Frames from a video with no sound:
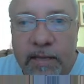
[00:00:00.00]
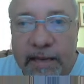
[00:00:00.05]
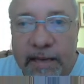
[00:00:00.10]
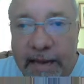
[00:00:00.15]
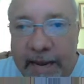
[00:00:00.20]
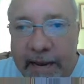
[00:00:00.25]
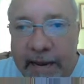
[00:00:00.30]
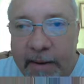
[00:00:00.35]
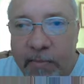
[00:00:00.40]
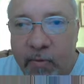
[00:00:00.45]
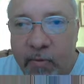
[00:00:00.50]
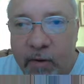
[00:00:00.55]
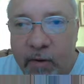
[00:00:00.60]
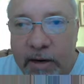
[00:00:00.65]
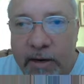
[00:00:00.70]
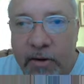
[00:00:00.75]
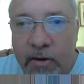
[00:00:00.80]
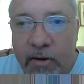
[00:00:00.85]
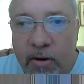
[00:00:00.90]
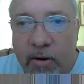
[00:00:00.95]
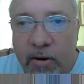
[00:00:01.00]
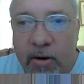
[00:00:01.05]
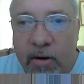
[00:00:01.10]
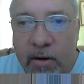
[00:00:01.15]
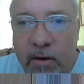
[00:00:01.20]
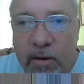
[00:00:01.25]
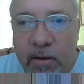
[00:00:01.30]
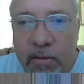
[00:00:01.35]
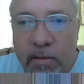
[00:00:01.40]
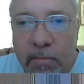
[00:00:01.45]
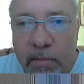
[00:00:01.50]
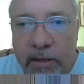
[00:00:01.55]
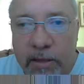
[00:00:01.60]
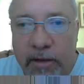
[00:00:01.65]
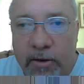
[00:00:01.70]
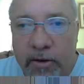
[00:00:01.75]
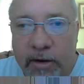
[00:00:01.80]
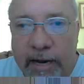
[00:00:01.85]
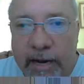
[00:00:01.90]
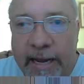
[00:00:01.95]
game renderer,
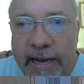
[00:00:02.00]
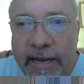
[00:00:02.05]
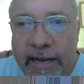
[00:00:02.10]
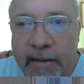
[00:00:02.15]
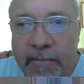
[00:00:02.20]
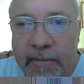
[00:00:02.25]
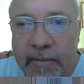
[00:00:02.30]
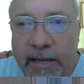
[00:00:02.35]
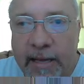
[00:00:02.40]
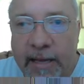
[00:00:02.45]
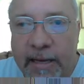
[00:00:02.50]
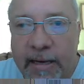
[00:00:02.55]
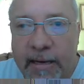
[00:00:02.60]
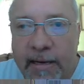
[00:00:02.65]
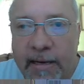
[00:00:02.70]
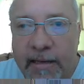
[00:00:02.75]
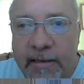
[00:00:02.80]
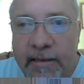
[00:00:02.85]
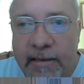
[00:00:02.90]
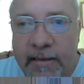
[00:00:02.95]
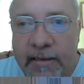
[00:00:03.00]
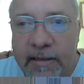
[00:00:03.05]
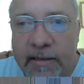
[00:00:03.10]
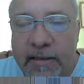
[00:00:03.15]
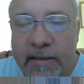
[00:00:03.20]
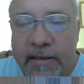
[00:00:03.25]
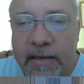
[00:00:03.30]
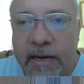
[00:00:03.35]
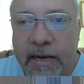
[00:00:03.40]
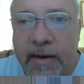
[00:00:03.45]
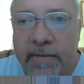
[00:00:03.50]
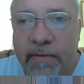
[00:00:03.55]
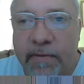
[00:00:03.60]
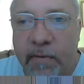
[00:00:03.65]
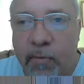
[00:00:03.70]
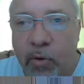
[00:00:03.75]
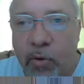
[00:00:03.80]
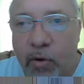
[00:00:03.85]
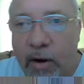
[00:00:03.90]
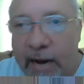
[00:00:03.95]
Blender Game, that is designed
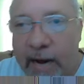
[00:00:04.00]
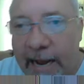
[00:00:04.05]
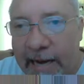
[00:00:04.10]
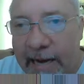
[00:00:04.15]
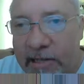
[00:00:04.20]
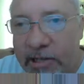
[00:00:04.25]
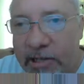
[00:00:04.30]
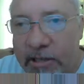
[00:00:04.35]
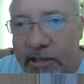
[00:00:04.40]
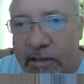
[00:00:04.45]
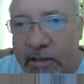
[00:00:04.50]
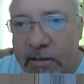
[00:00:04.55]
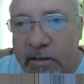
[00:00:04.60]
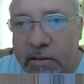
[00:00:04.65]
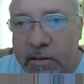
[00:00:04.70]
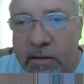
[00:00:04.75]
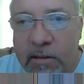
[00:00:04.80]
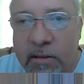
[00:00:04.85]
for more action.